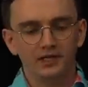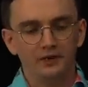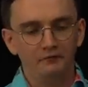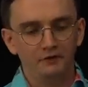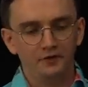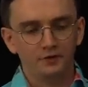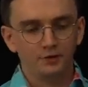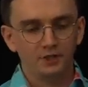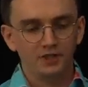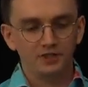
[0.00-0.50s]

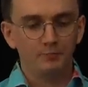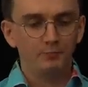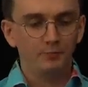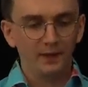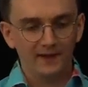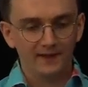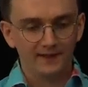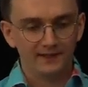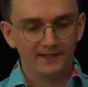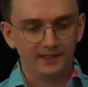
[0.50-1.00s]
infantry's
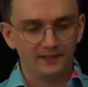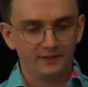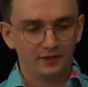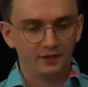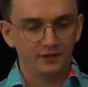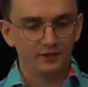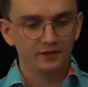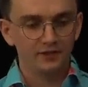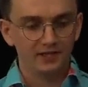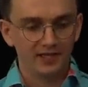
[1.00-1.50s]
ability to
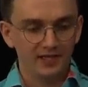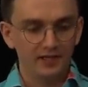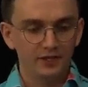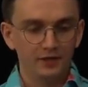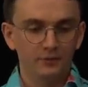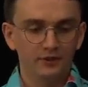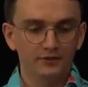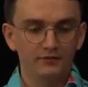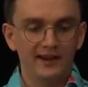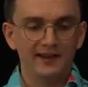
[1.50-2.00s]

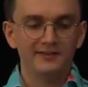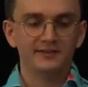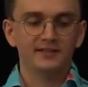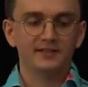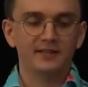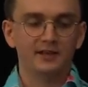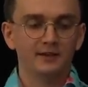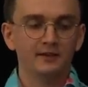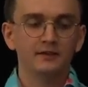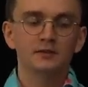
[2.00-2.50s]
continue
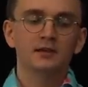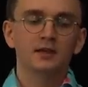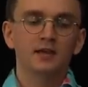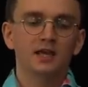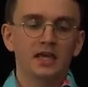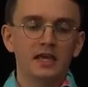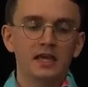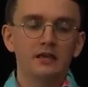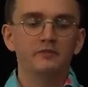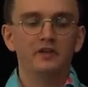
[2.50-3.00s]
advancing
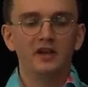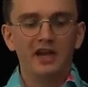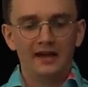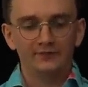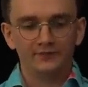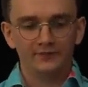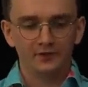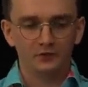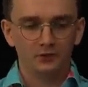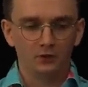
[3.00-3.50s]
even
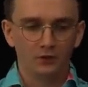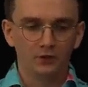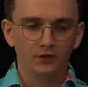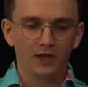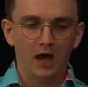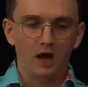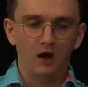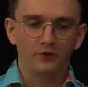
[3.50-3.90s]
after all their